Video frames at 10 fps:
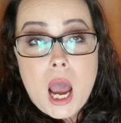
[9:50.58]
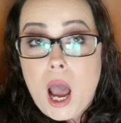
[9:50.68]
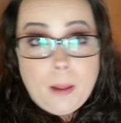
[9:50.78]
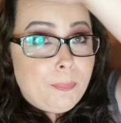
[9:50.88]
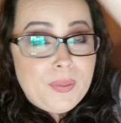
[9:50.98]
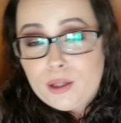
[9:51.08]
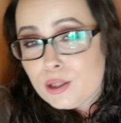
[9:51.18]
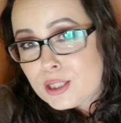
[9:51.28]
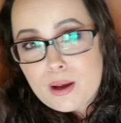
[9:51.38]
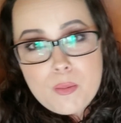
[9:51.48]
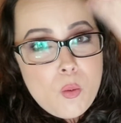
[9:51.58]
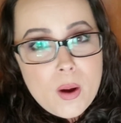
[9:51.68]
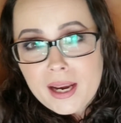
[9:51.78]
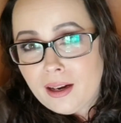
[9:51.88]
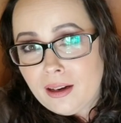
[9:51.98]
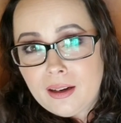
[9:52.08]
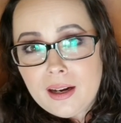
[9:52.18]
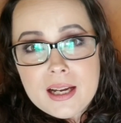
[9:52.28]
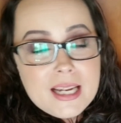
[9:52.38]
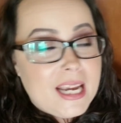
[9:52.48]
up there somewhere,
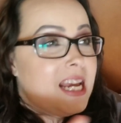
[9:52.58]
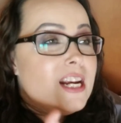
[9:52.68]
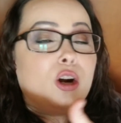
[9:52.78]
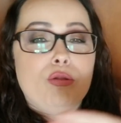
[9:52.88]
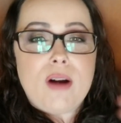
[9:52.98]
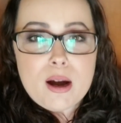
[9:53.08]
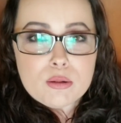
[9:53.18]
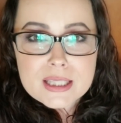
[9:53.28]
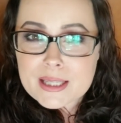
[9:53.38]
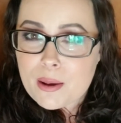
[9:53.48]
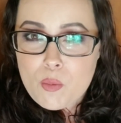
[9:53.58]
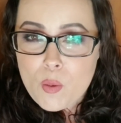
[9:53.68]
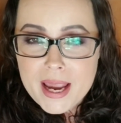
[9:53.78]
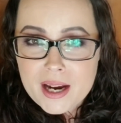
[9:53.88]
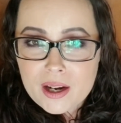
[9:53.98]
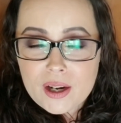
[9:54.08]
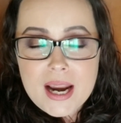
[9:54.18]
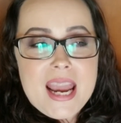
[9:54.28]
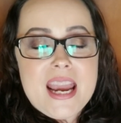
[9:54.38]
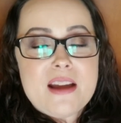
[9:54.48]
in our route somewhere,
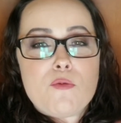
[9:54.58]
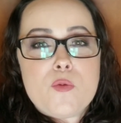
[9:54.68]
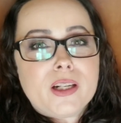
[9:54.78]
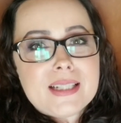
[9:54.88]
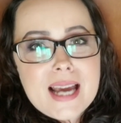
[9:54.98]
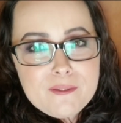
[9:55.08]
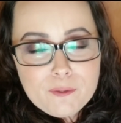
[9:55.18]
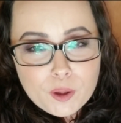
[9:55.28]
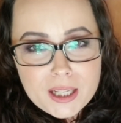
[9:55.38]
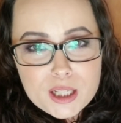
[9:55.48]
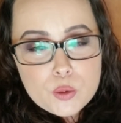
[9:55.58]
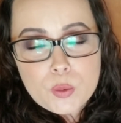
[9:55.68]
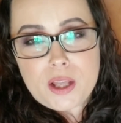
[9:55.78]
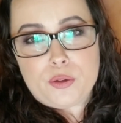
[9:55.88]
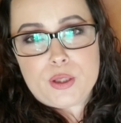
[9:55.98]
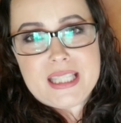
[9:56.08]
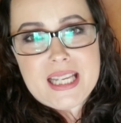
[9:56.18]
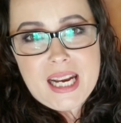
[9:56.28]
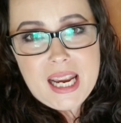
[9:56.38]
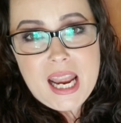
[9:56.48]
if we're diverting to another
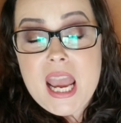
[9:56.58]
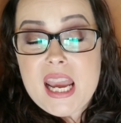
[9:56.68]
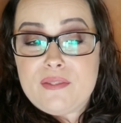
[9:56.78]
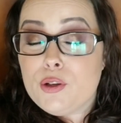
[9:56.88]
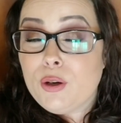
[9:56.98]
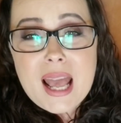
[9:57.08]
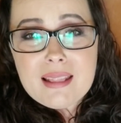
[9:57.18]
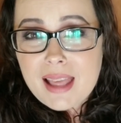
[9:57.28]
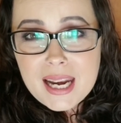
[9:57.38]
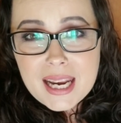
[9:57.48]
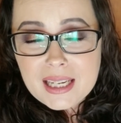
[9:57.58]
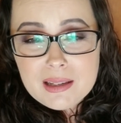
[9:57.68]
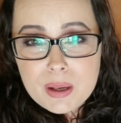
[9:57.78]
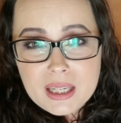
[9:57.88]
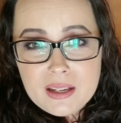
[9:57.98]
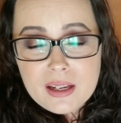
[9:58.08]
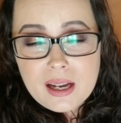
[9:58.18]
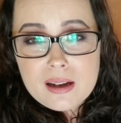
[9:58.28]
city, if they're not letting anybody